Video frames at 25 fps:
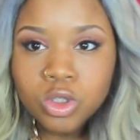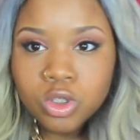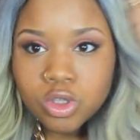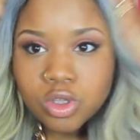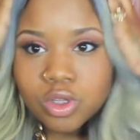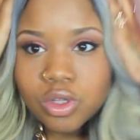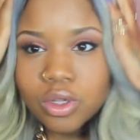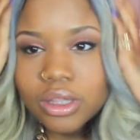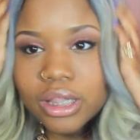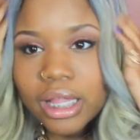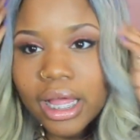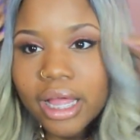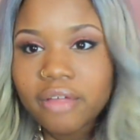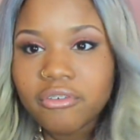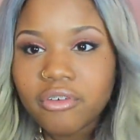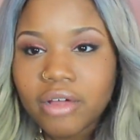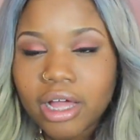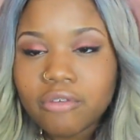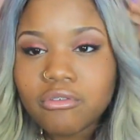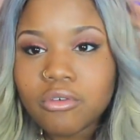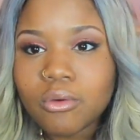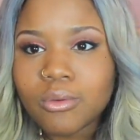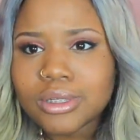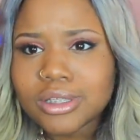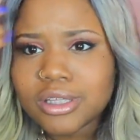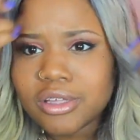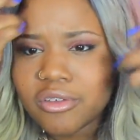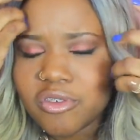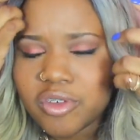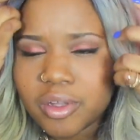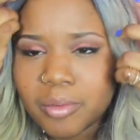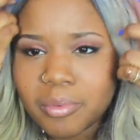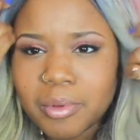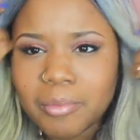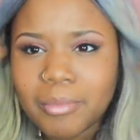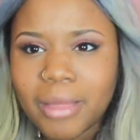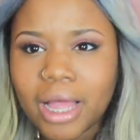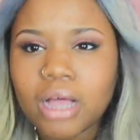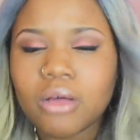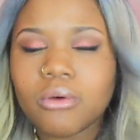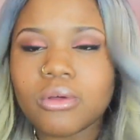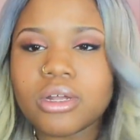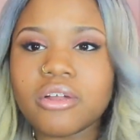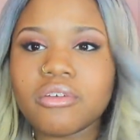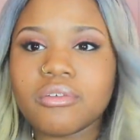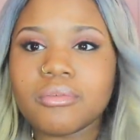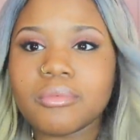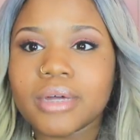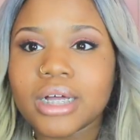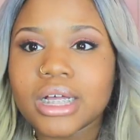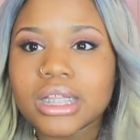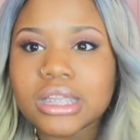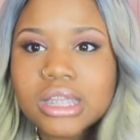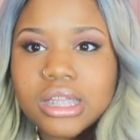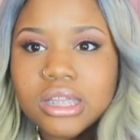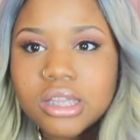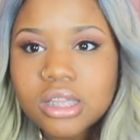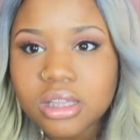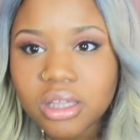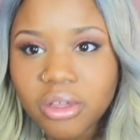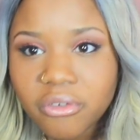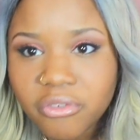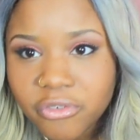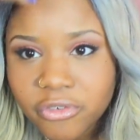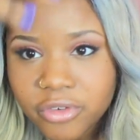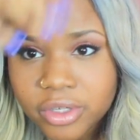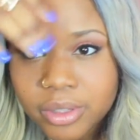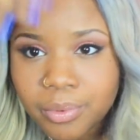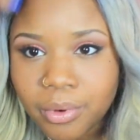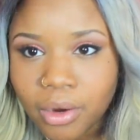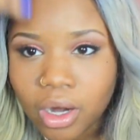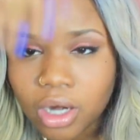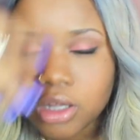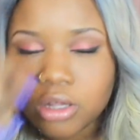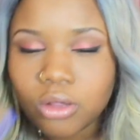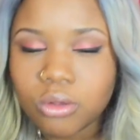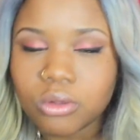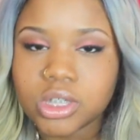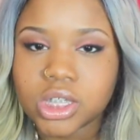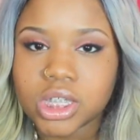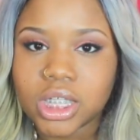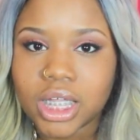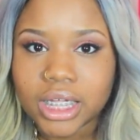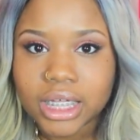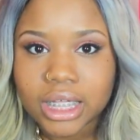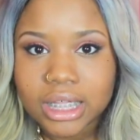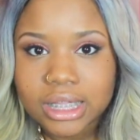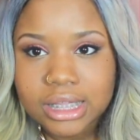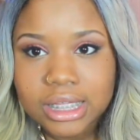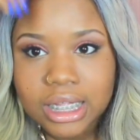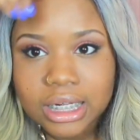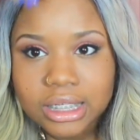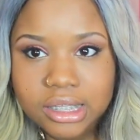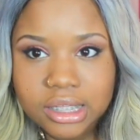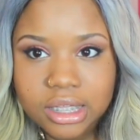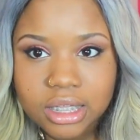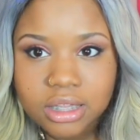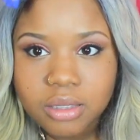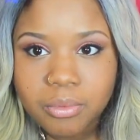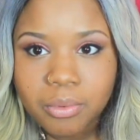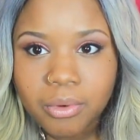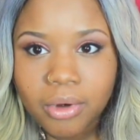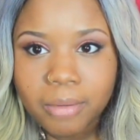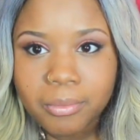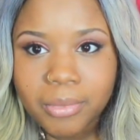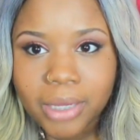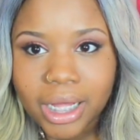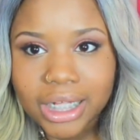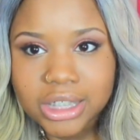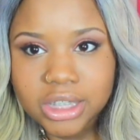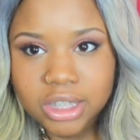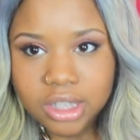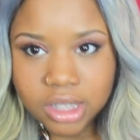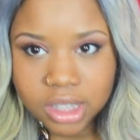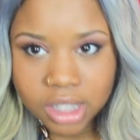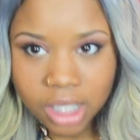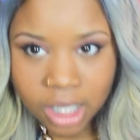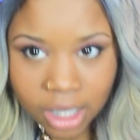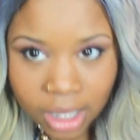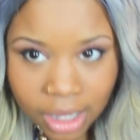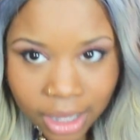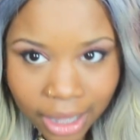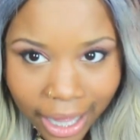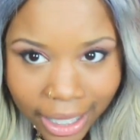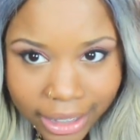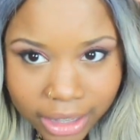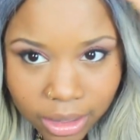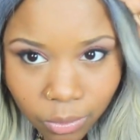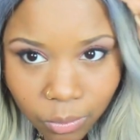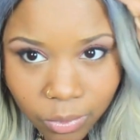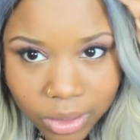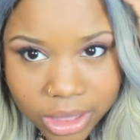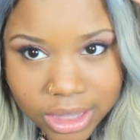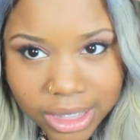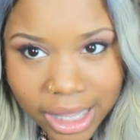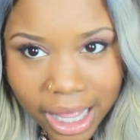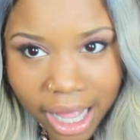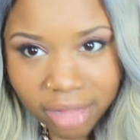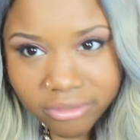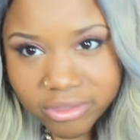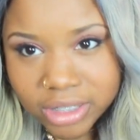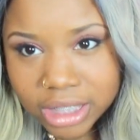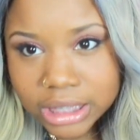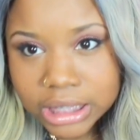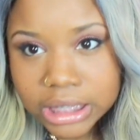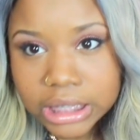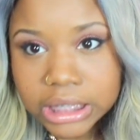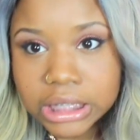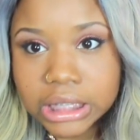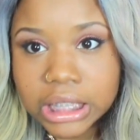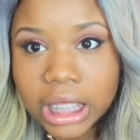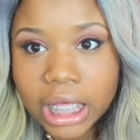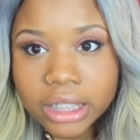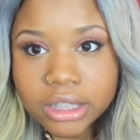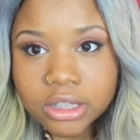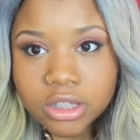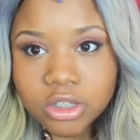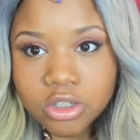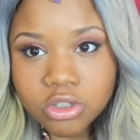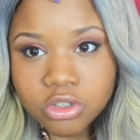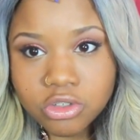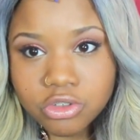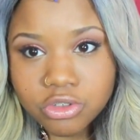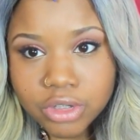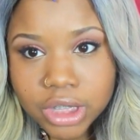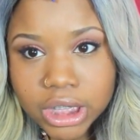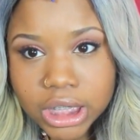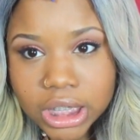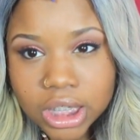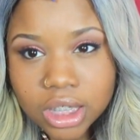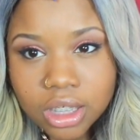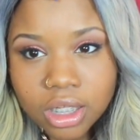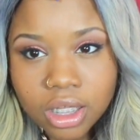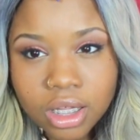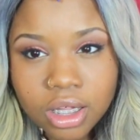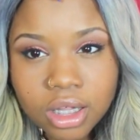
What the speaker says: so that if I ever wanted to flip it back, whatever, because this is a free part closure, like it's not a center part, but I didn't want it to have the dead straight